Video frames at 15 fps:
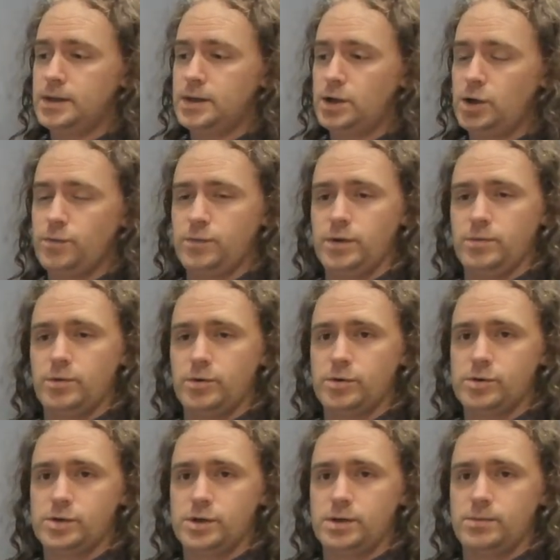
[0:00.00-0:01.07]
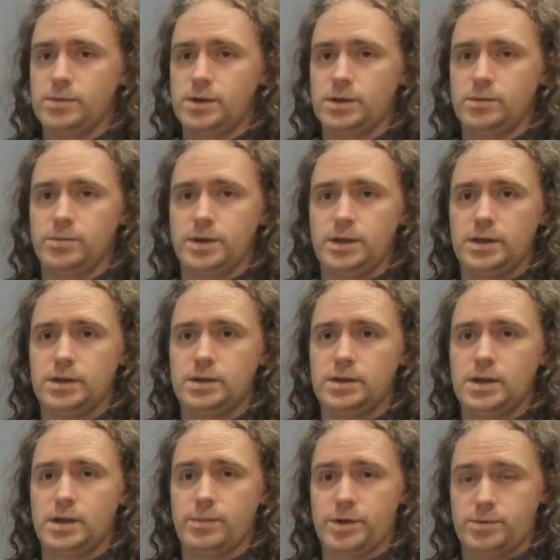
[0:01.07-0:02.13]
Hopefully by which time I'll be
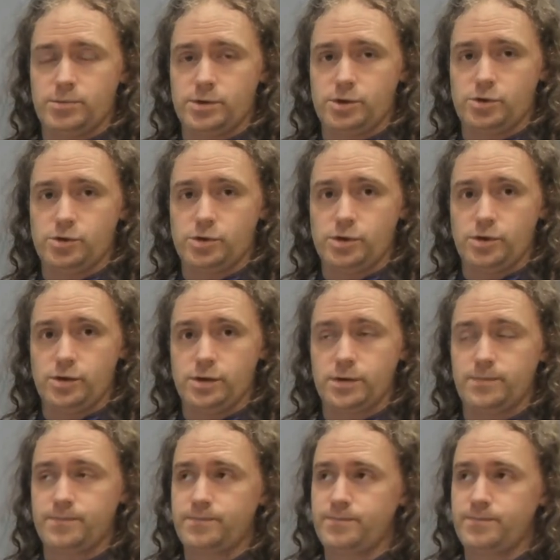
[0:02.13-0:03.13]
in a better position to do so.